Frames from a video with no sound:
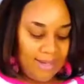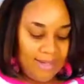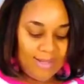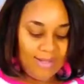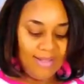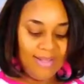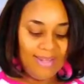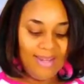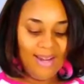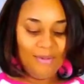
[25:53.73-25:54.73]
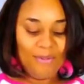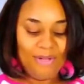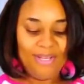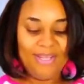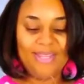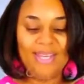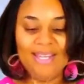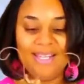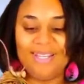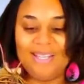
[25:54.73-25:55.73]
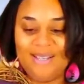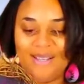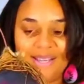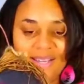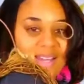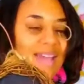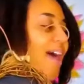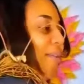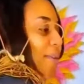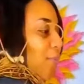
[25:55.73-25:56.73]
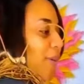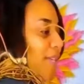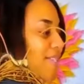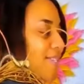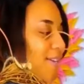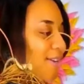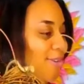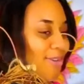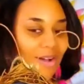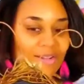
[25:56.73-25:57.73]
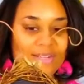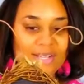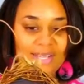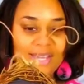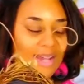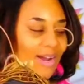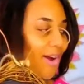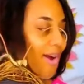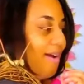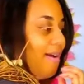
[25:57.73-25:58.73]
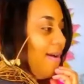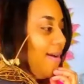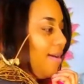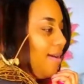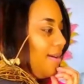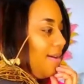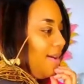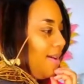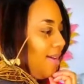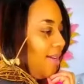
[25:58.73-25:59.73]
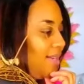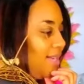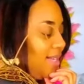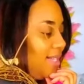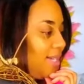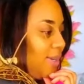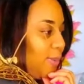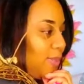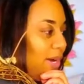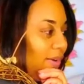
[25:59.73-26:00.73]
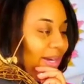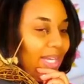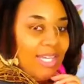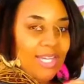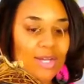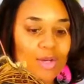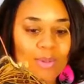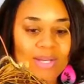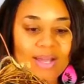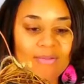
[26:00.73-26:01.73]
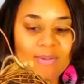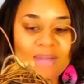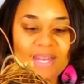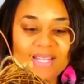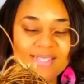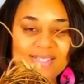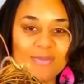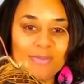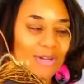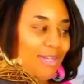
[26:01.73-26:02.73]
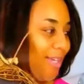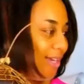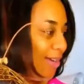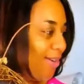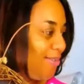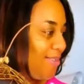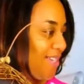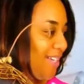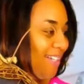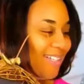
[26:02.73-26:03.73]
So look at there. What do you think? How did we do? Y'all look at there. So it was already cute, but now we made it super cute.